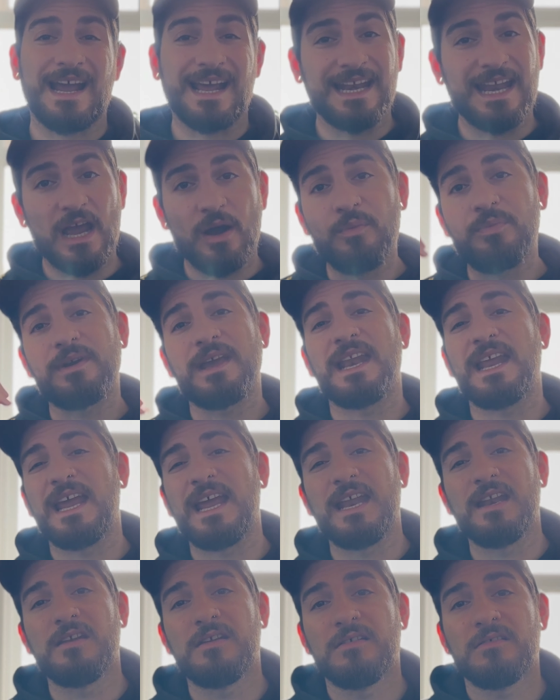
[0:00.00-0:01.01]
can help get it
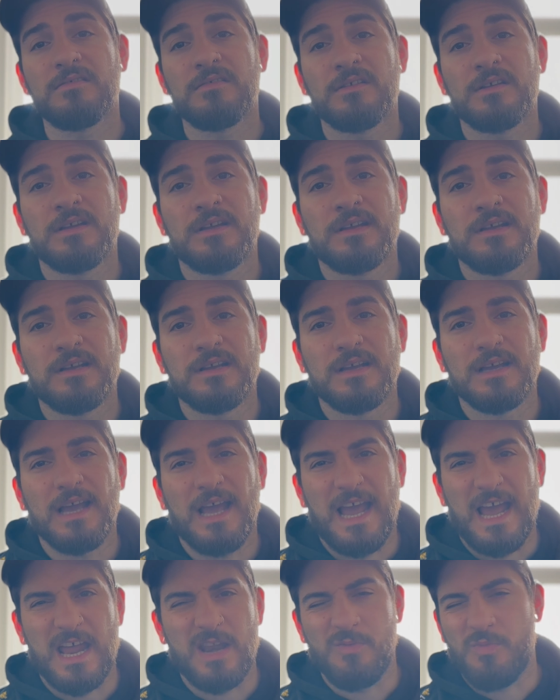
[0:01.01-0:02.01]
in,
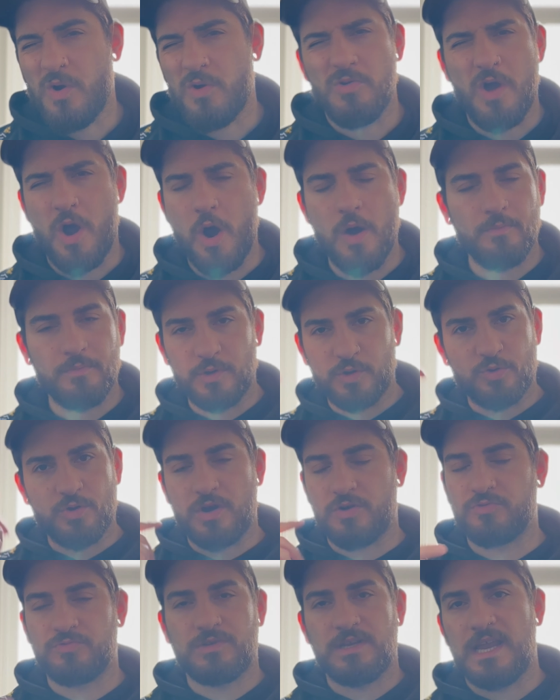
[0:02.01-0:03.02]
and it won't harm the
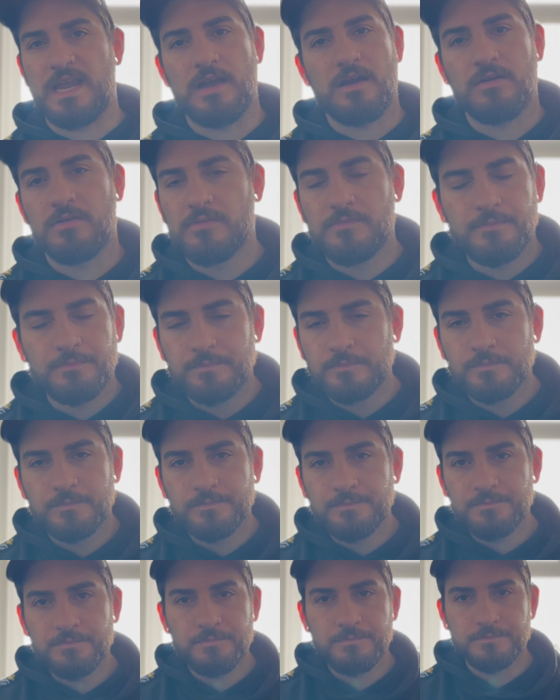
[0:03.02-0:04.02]
child's ear.
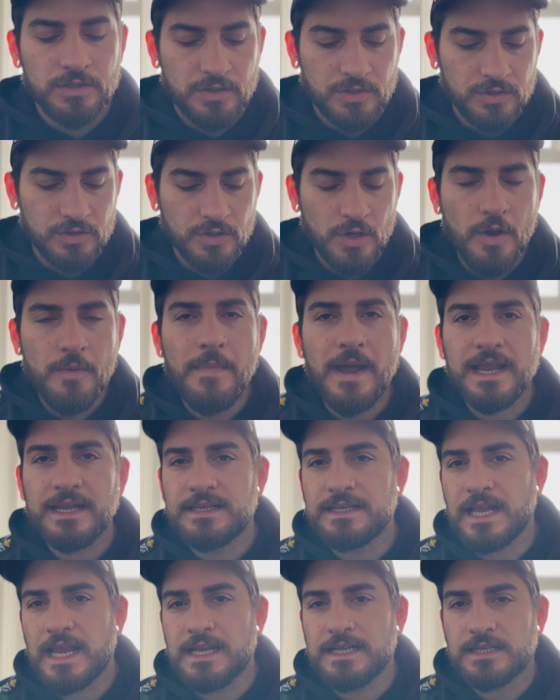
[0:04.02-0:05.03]
You may
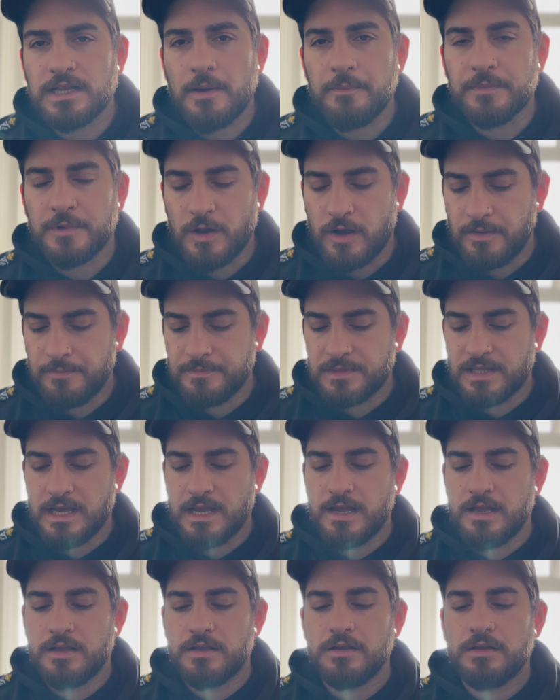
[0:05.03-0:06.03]
see sometimes
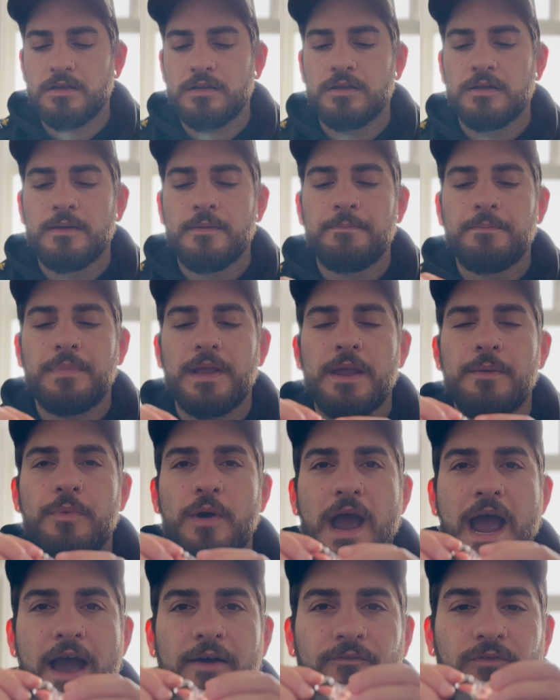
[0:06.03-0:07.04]
that people
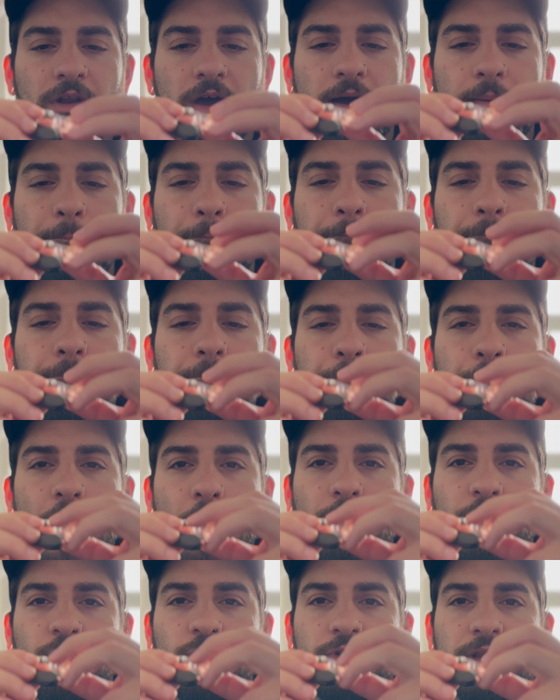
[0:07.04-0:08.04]
have like
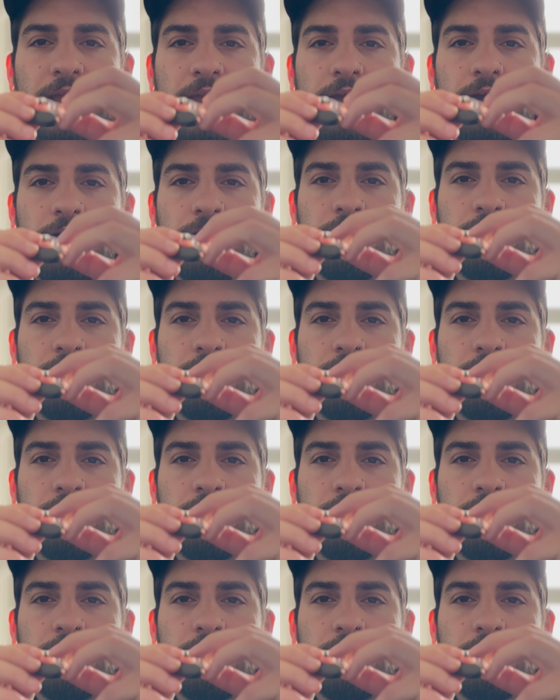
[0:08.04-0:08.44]
bubbles here.